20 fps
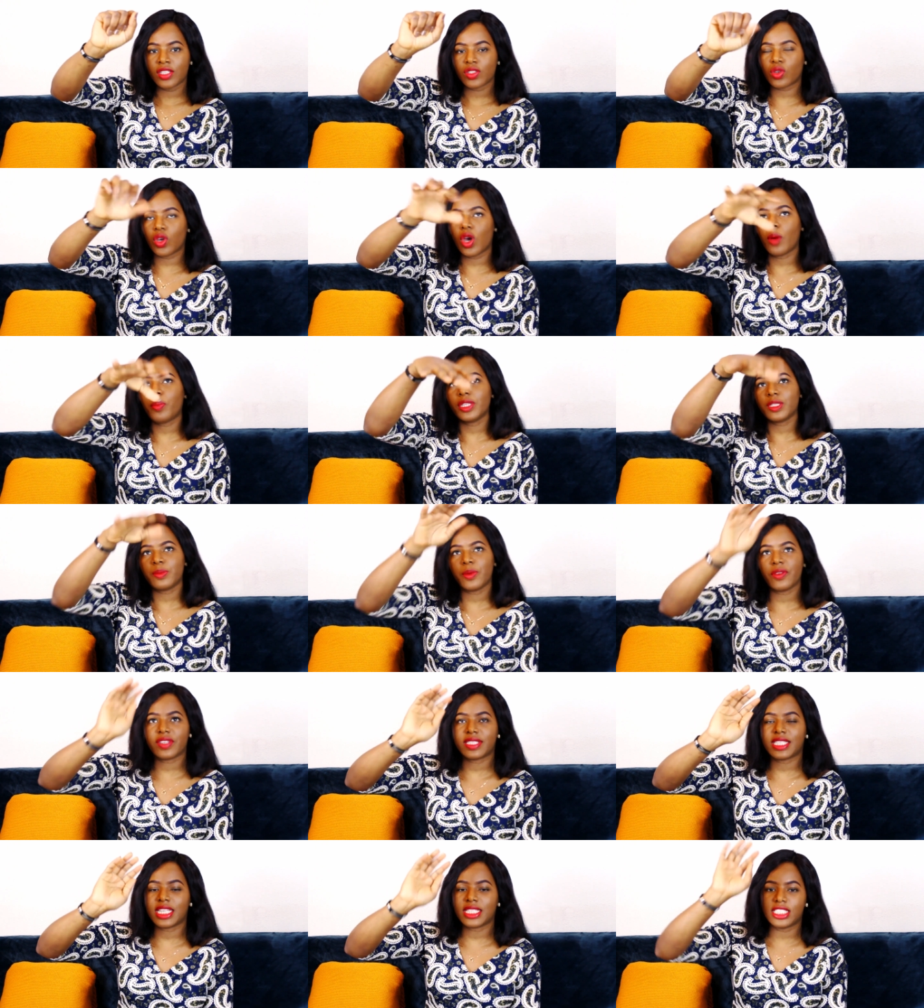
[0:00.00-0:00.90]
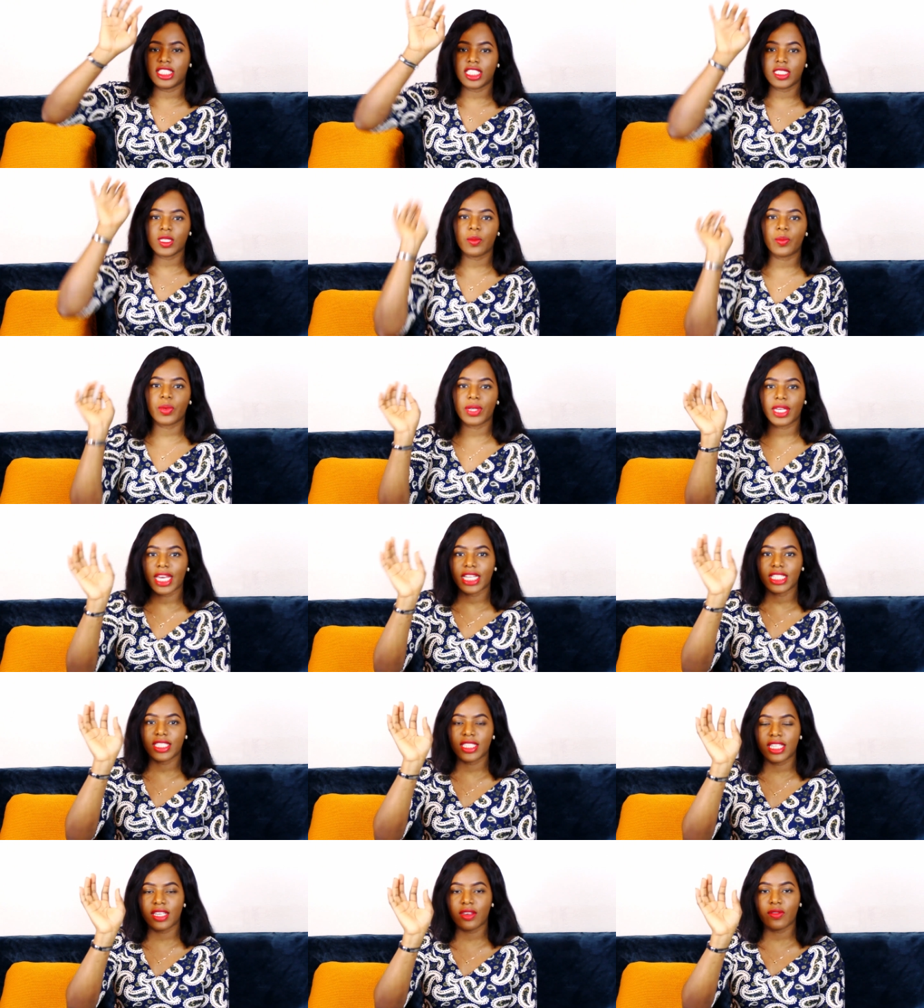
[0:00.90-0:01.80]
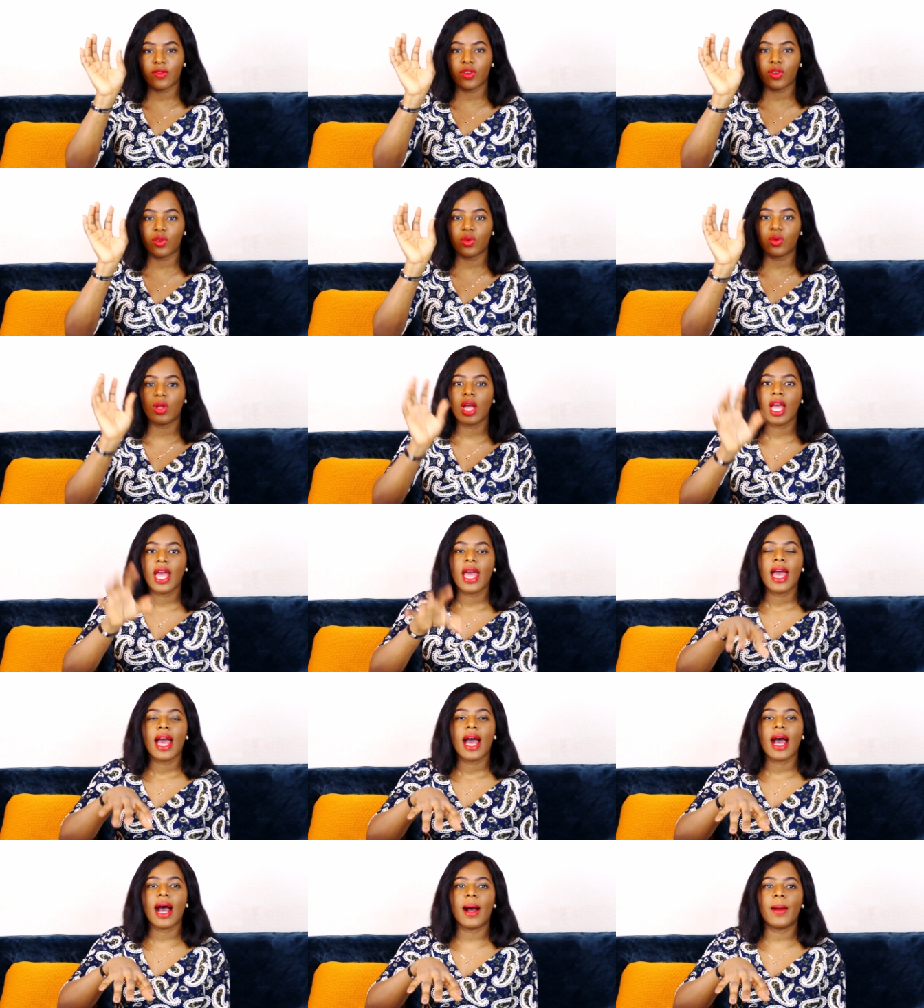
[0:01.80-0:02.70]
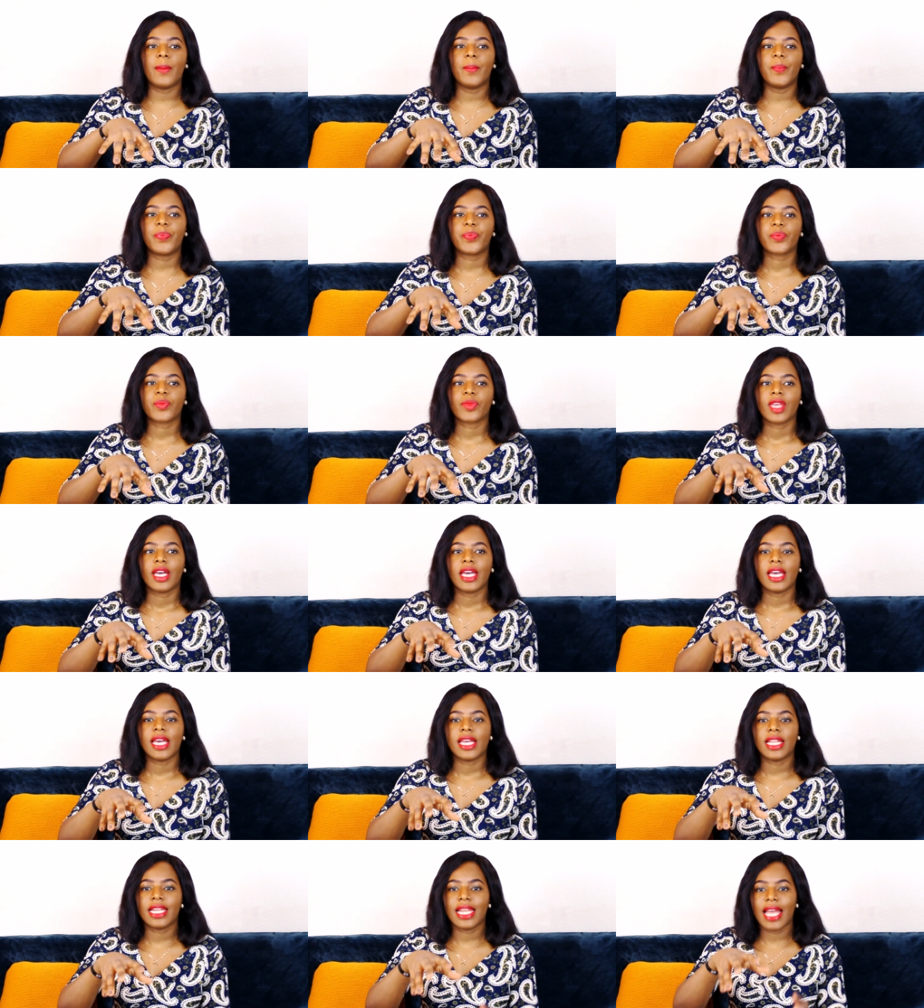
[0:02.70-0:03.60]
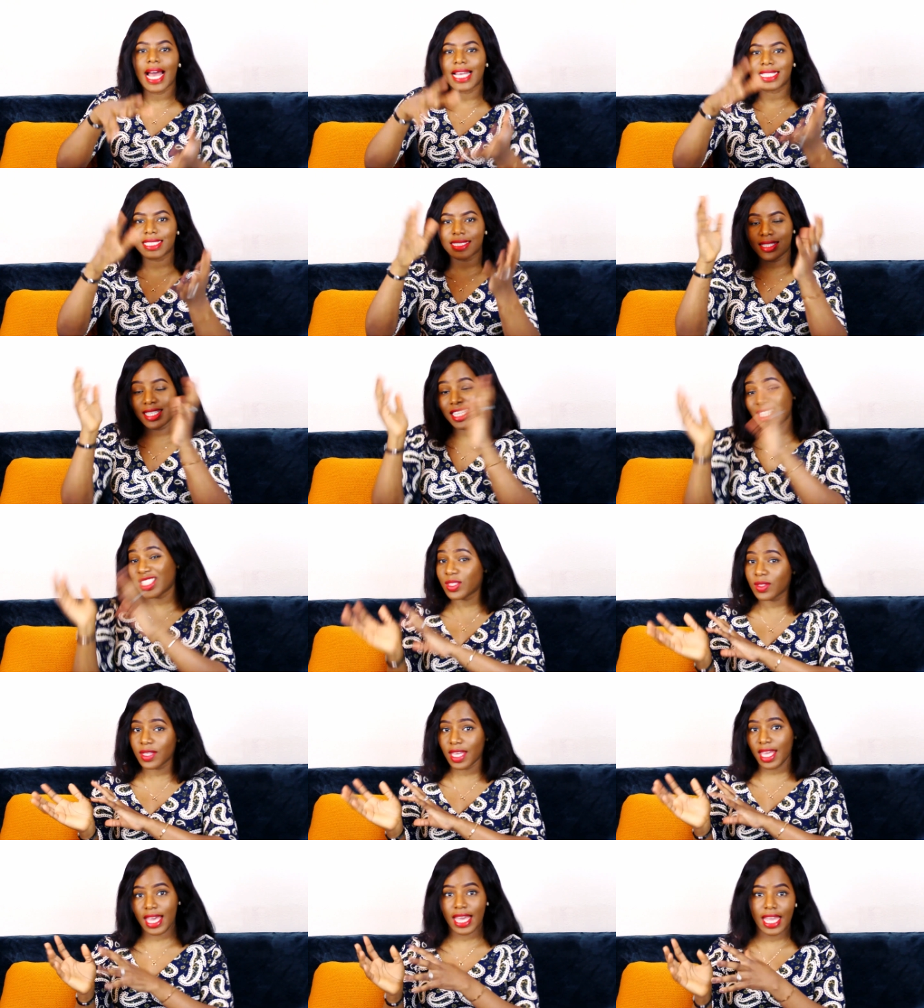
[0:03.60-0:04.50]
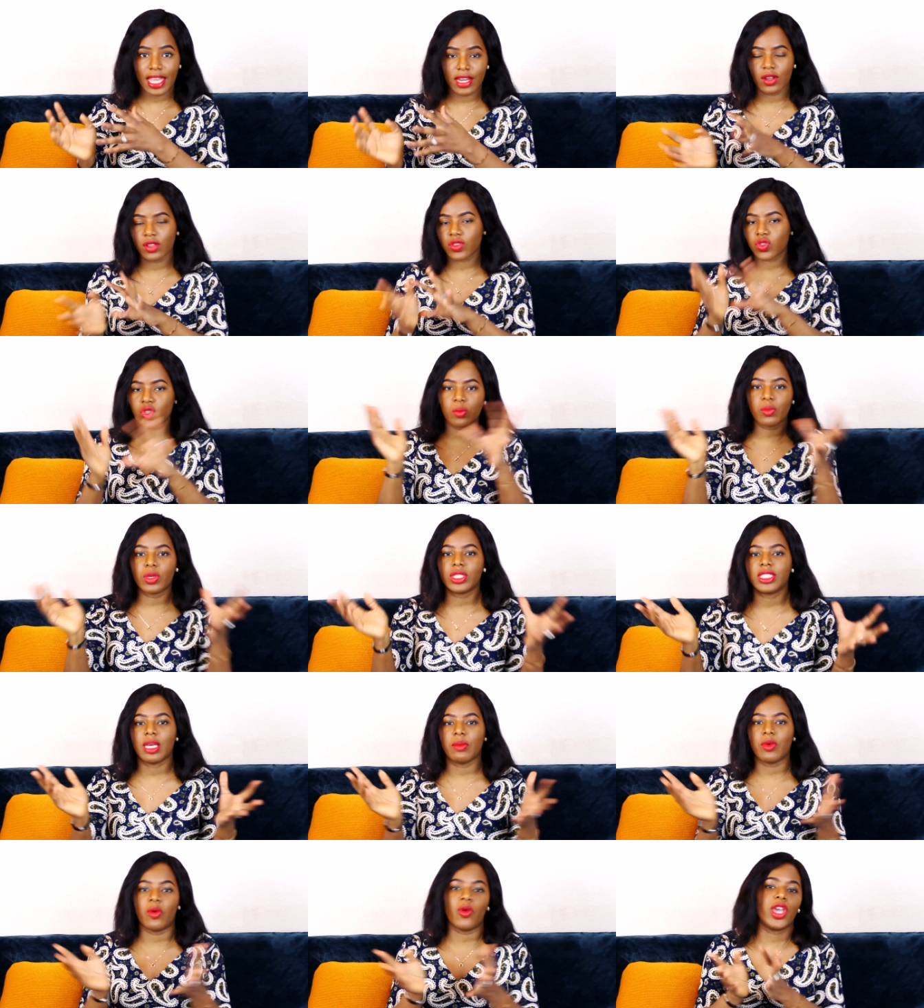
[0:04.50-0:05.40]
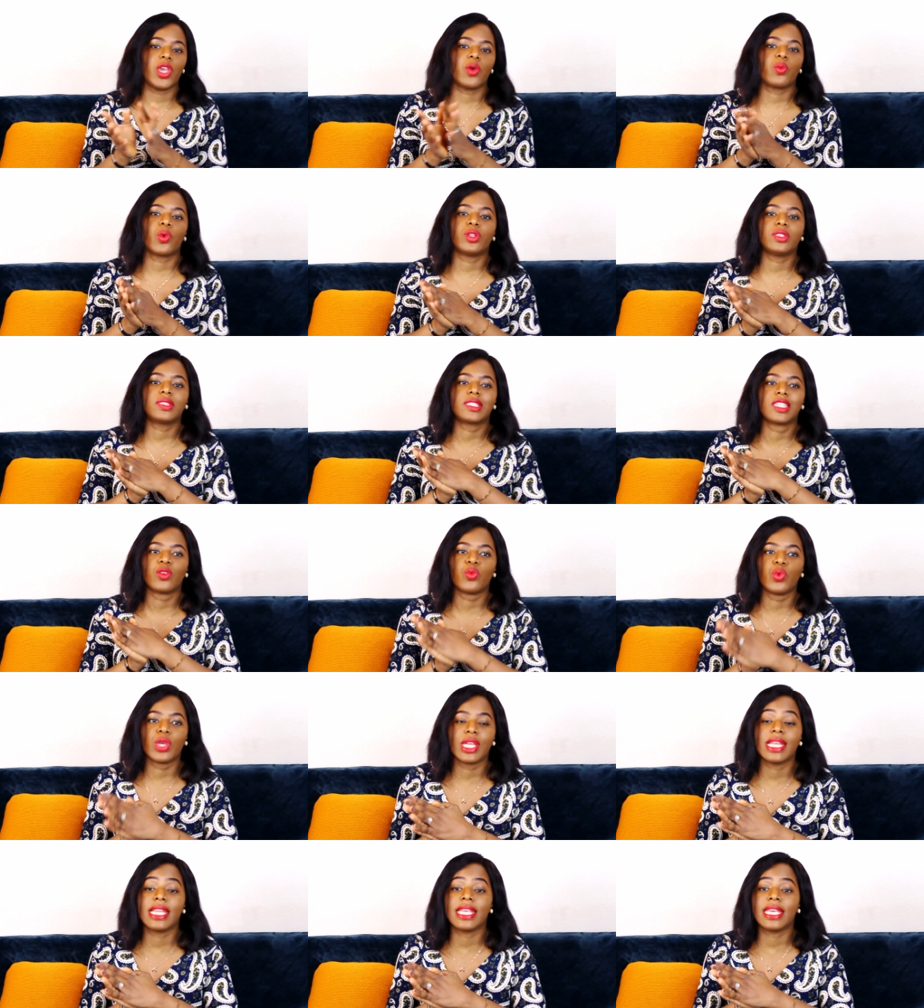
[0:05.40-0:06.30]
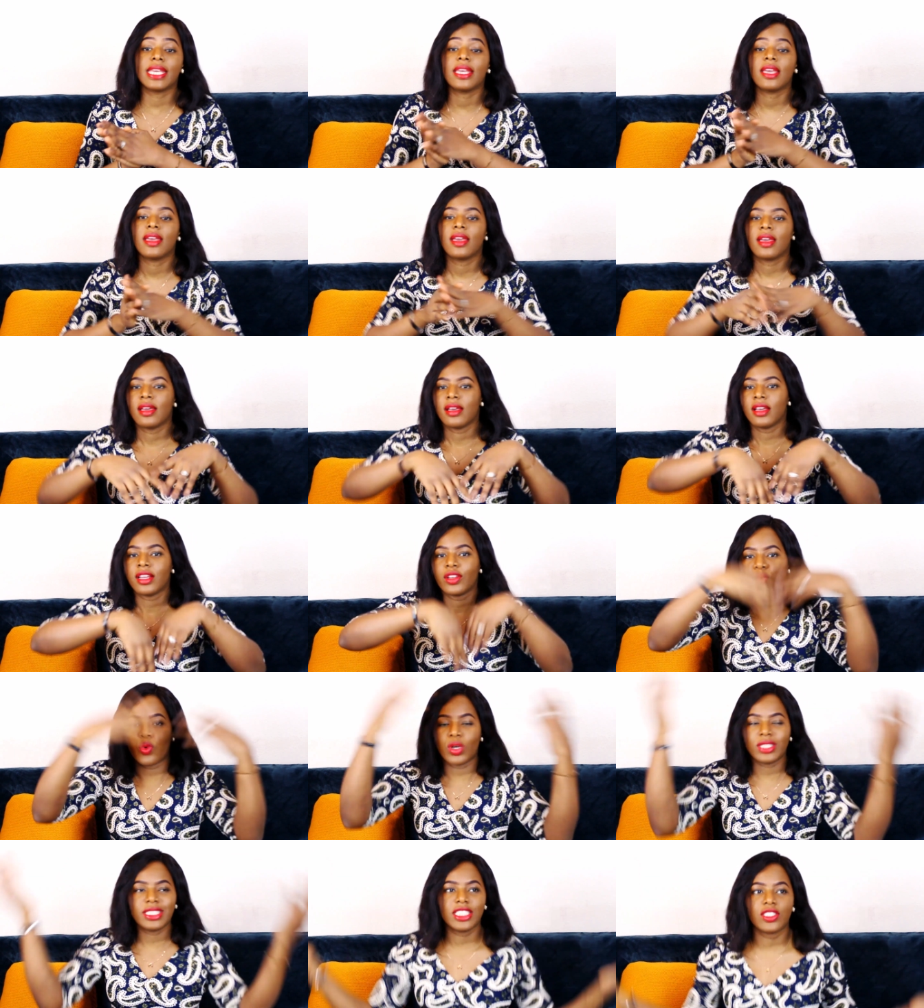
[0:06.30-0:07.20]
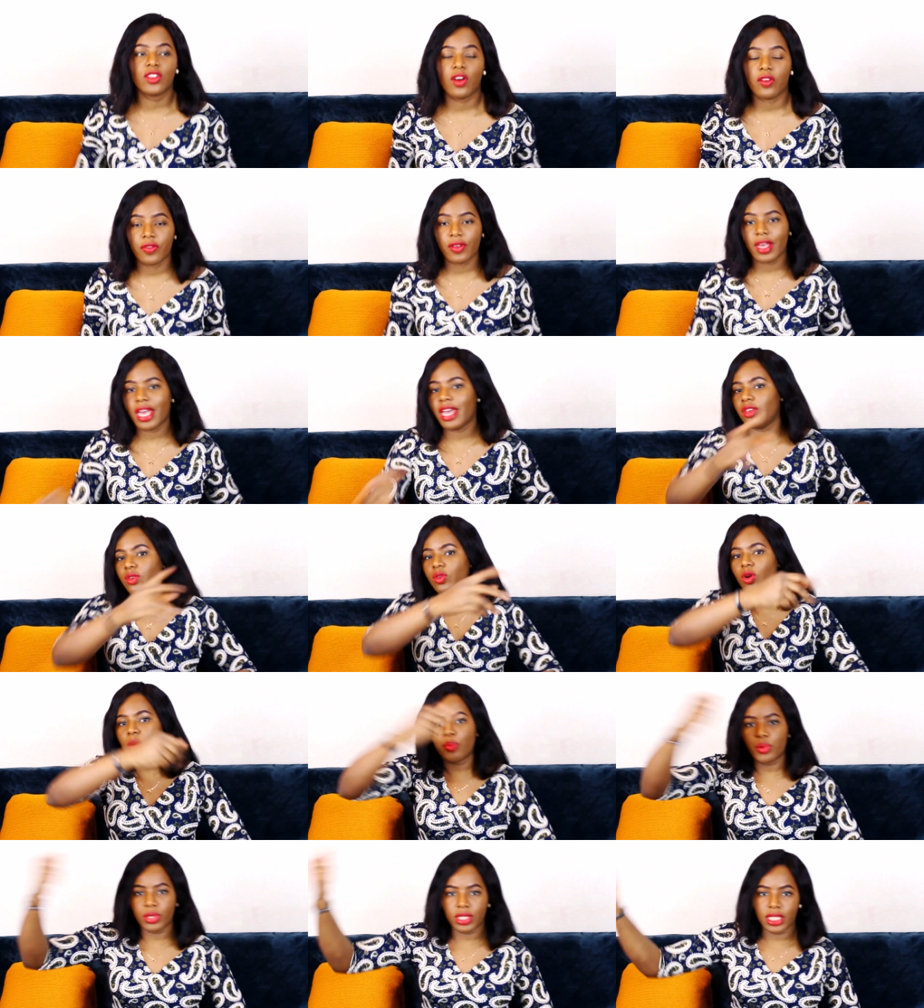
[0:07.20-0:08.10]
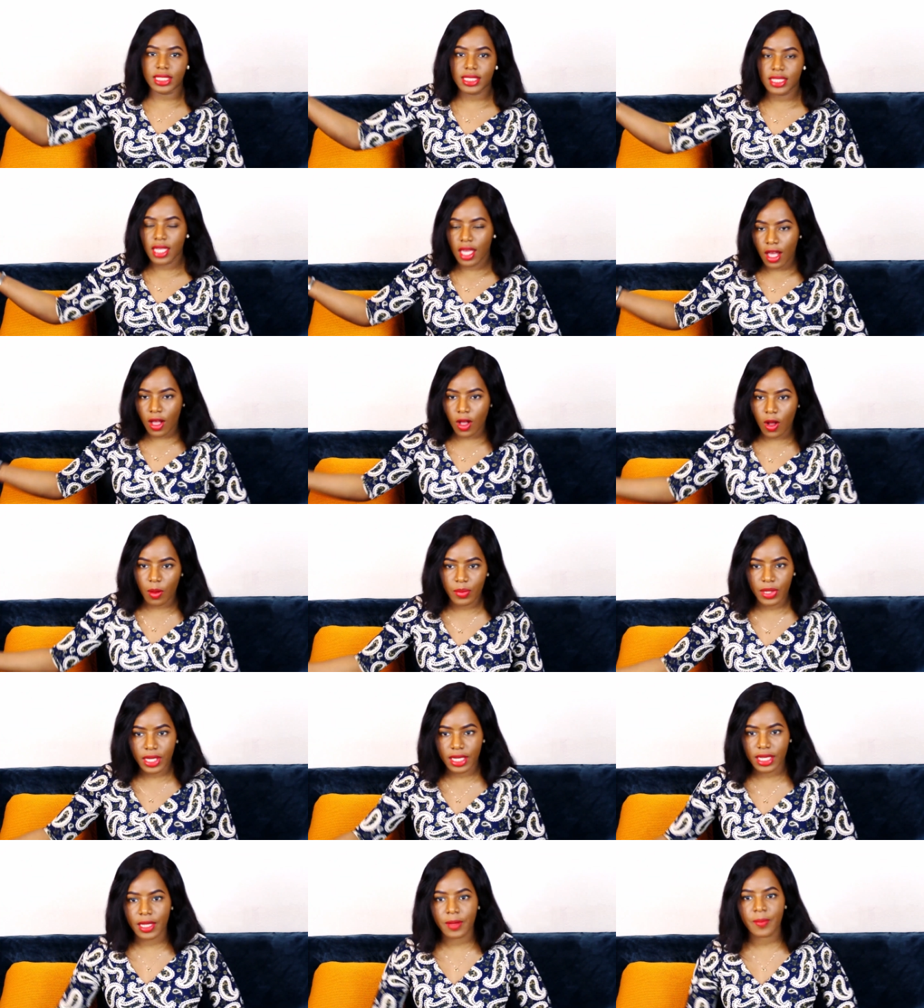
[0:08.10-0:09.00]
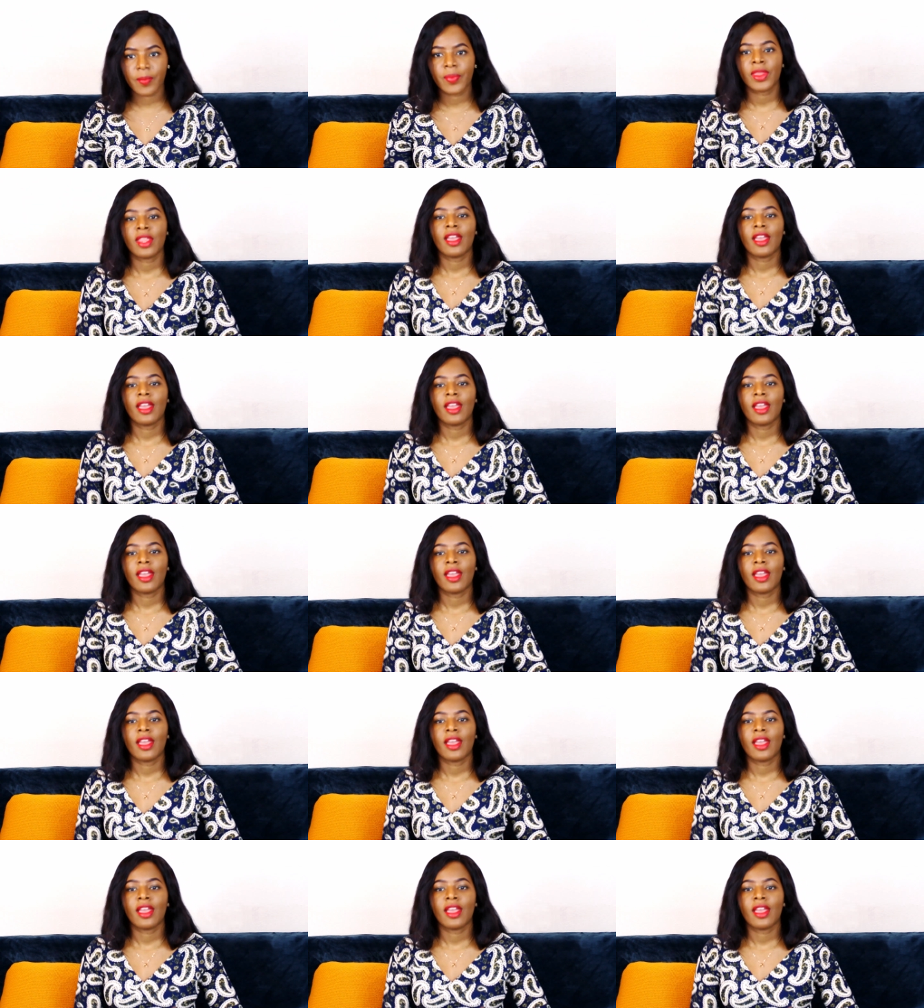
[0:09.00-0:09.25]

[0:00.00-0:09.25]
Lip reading: So it opens pivoted to just give you a little air, not so much air, but when you want enough air, you open it completely.